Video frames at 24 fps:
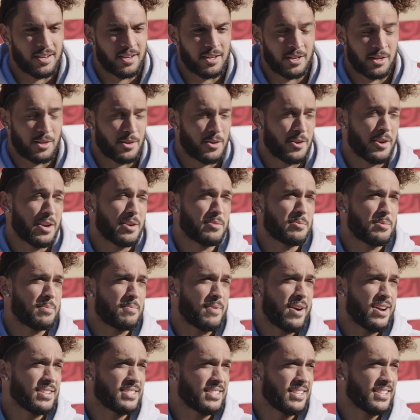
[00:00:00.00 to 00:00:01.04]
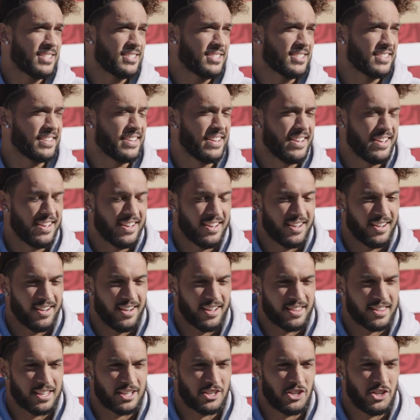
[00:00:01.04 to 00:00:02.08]
an incredible process.
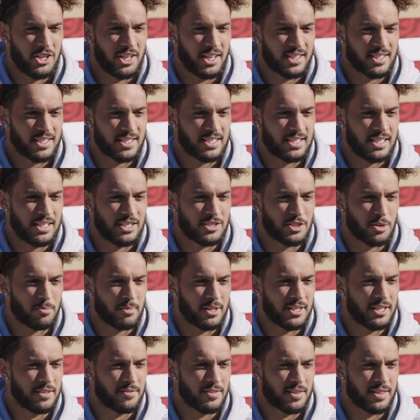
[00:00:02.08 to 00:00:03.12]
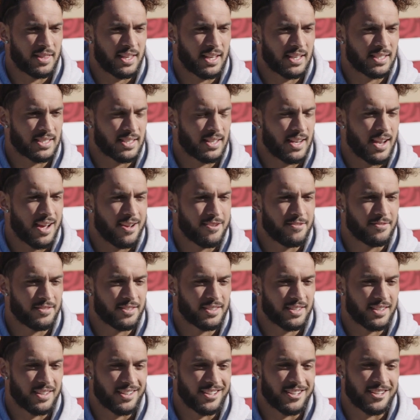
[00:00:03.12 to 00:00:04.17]
I think you get to see so many different things in life.
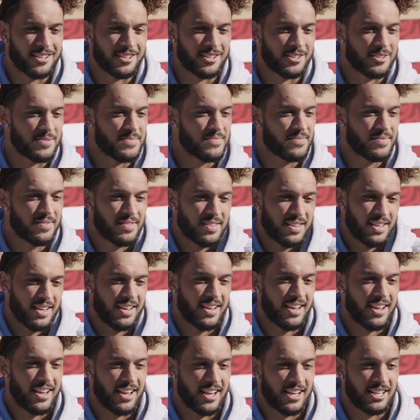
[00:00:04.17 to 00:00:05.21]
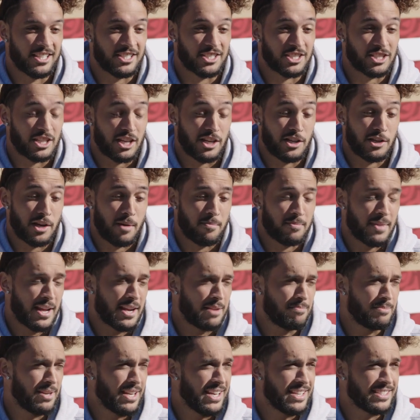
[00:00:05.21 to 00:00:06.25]
Uh, it just, I'm
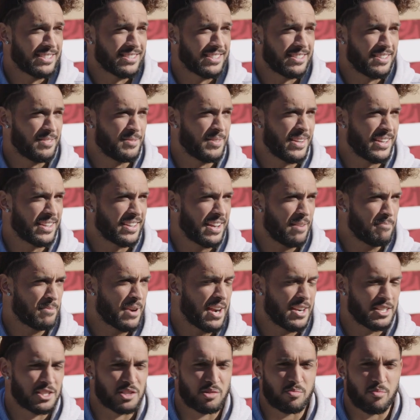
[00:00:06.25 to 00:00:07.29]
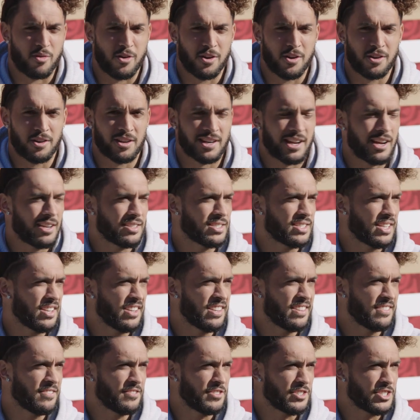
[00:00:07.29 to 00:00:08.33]
like blessed. I'm like, I'm kind of spoiled, I'd
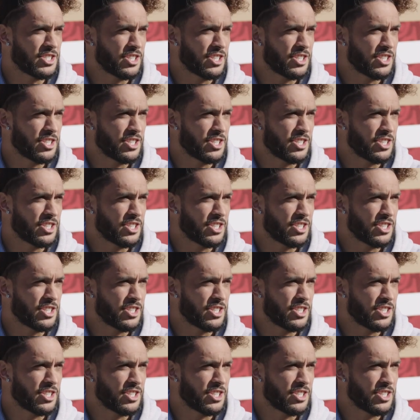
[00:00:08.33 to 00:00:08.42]
say, for